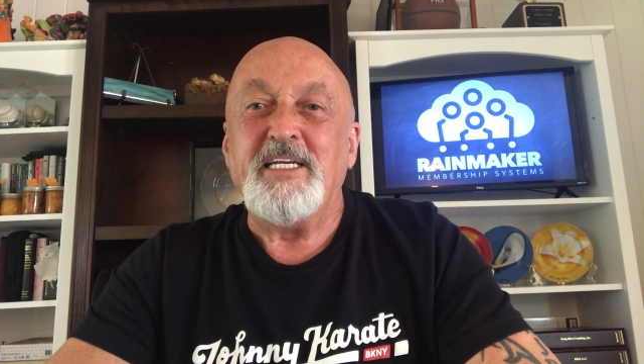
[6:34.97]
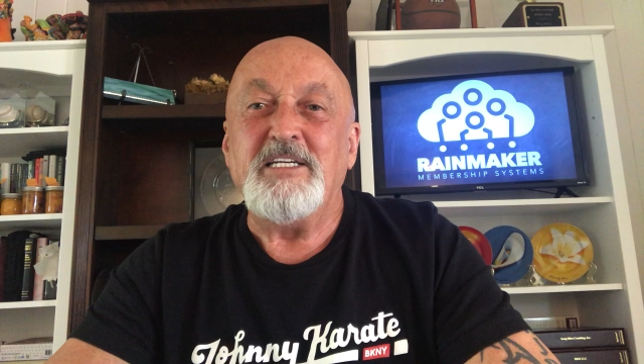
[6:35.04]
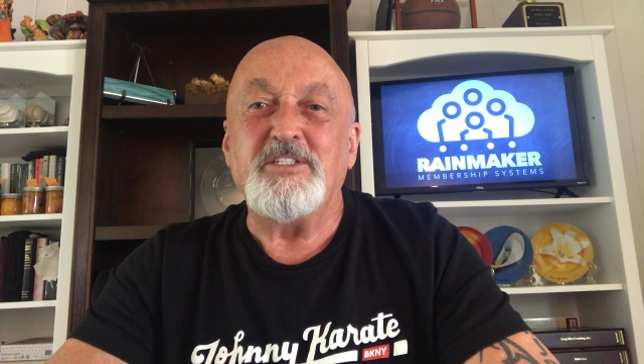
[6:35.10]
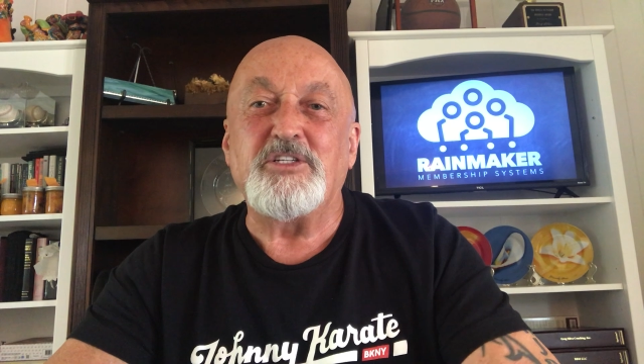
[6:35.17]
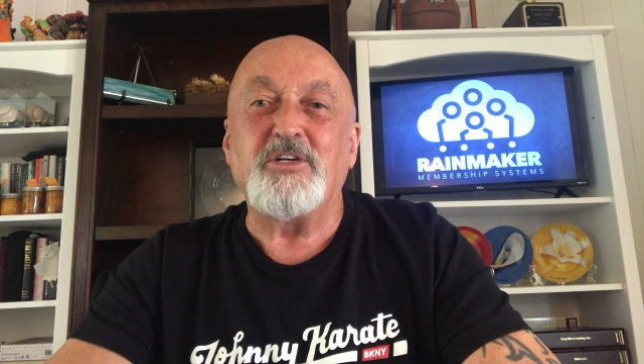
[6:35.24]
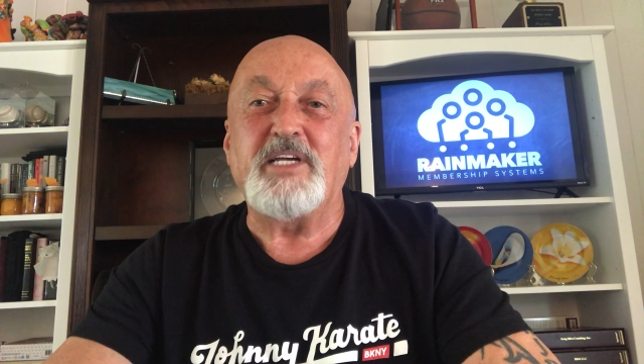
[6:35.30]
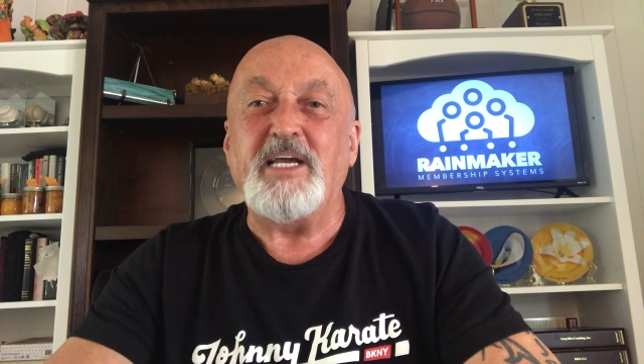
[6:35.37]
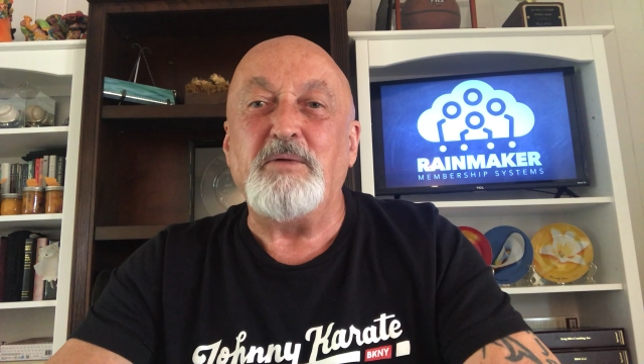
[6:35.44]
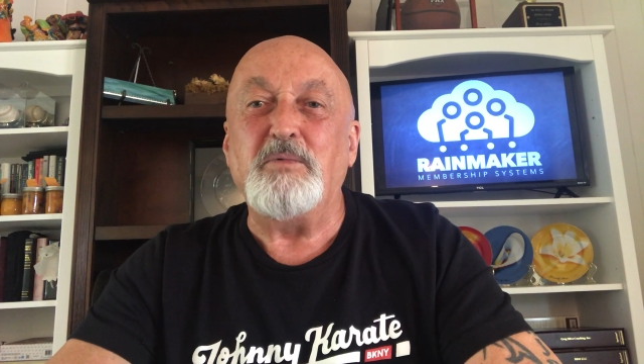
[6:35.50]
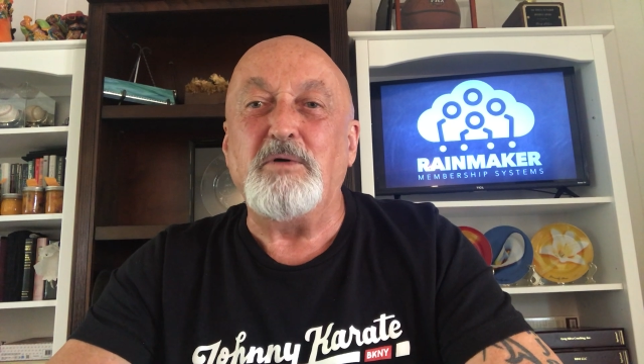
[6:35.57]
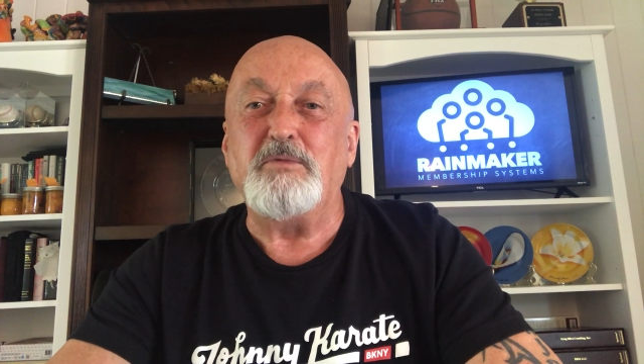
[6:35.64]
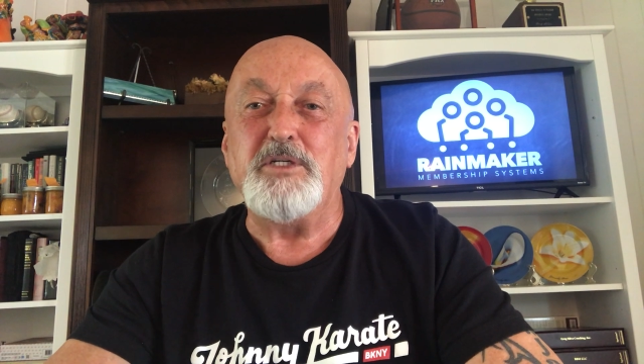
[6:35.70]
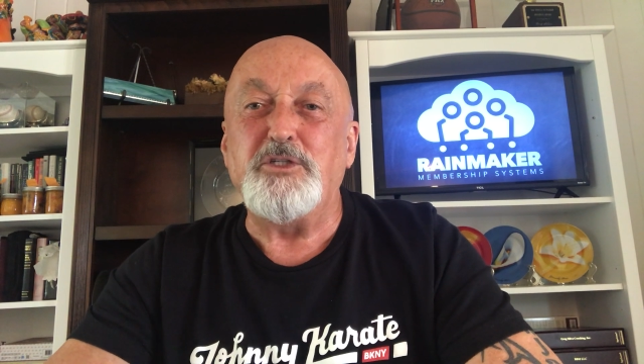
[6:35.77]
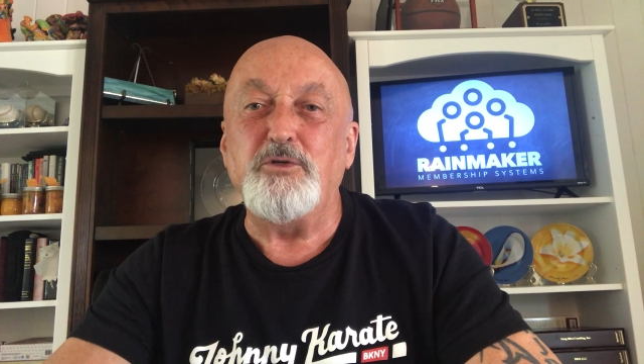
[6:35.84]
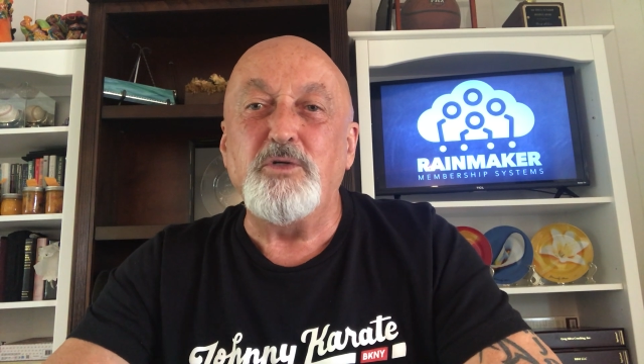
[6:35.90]
It's okay,
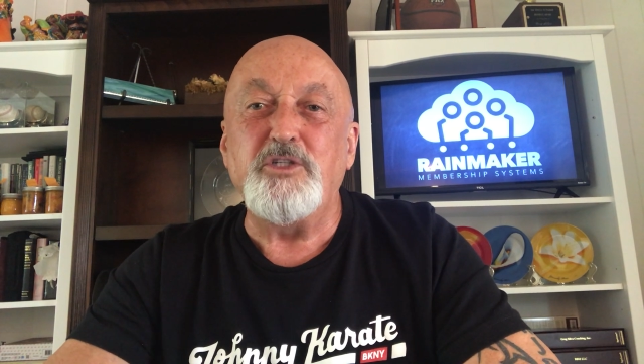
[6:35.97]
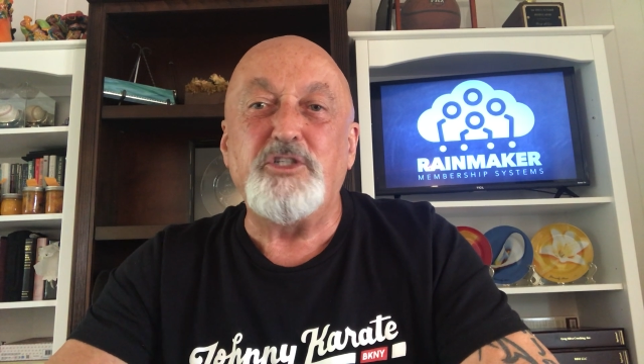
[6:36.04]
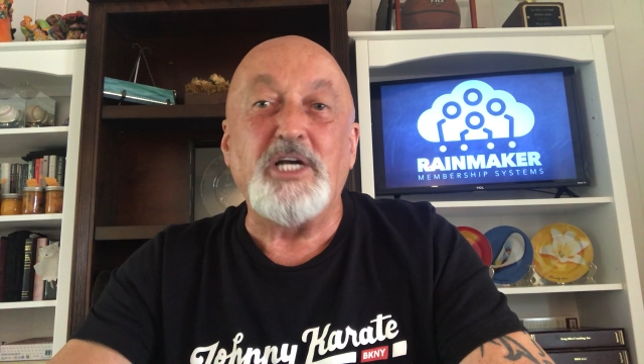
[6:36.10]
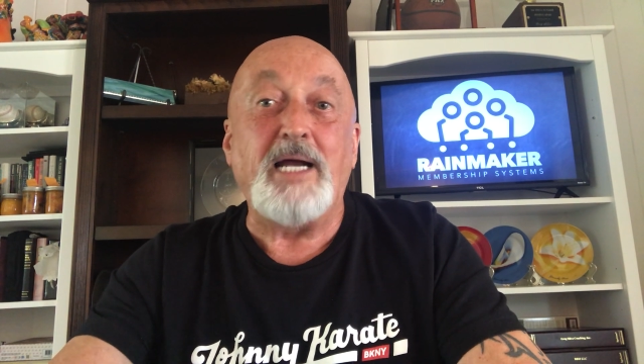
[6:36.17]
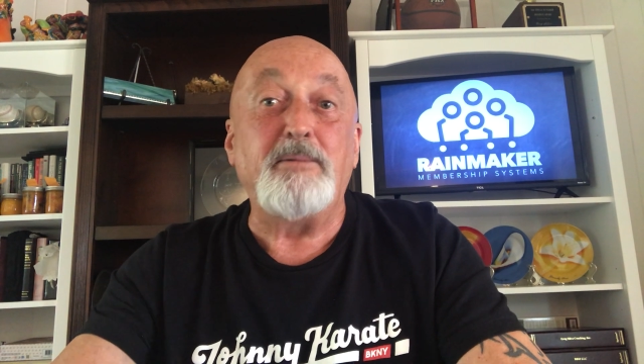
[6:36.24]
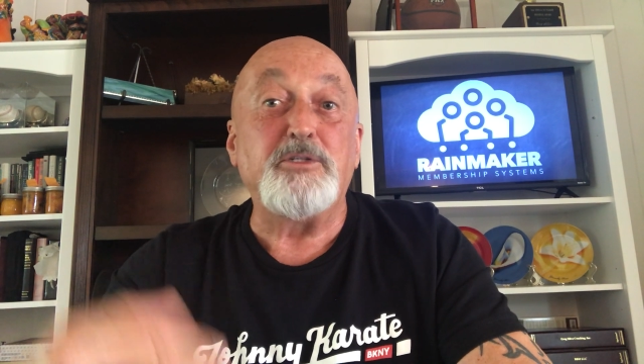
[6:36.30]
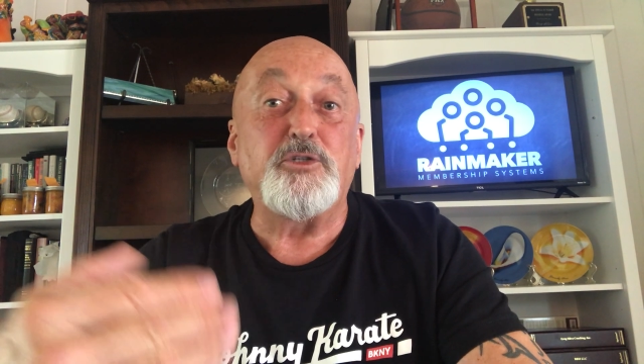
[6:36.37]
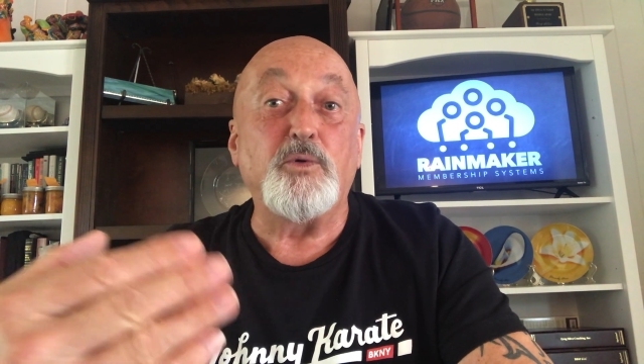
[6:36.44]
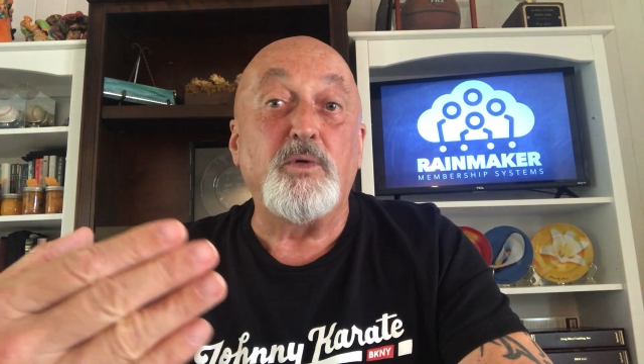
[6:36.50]
when we do a jab, it's